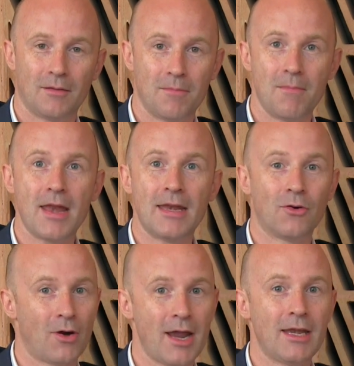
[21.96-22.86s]

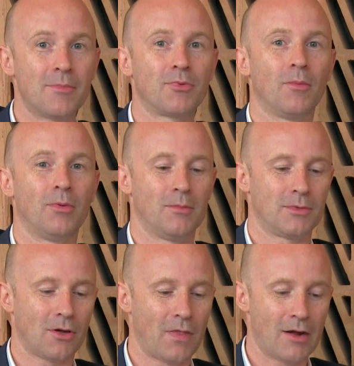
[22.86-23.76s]
many or any
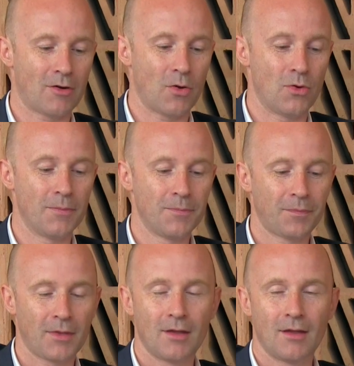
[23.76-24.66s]
problems on their own.
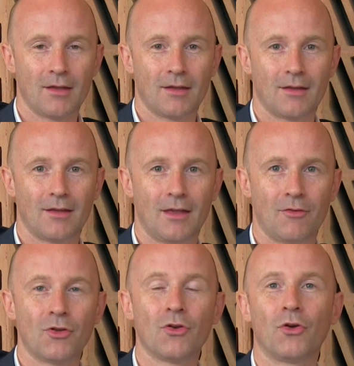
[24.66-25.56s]

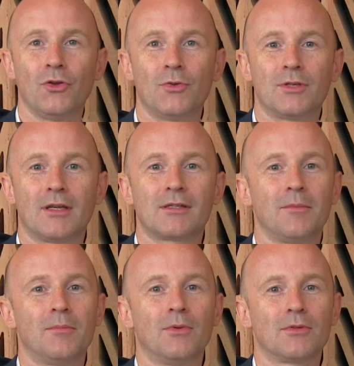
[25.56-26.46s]
If you're not using
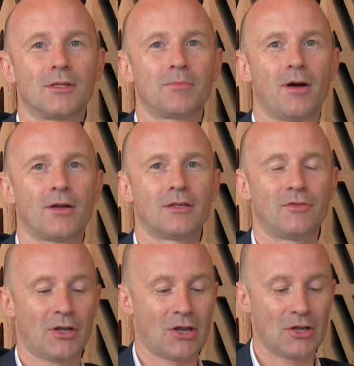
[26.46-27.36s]
symbols as part
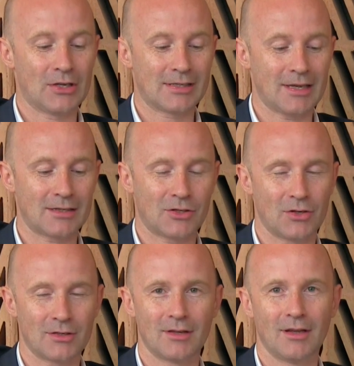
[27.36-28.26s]
of a
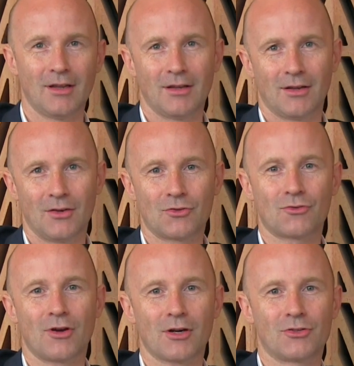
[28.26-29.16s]
consistent and
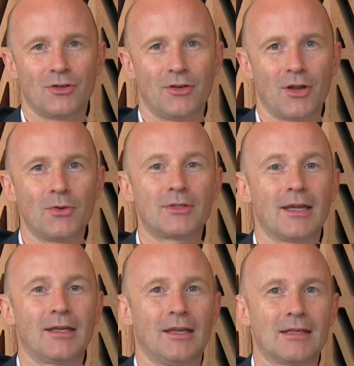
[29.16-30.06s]
structured
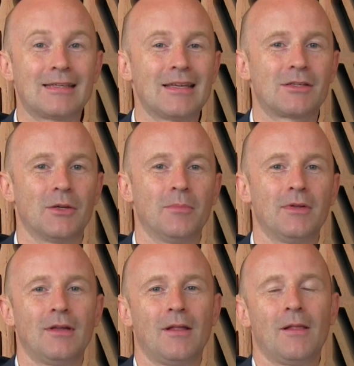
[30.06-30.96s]
note-taking system,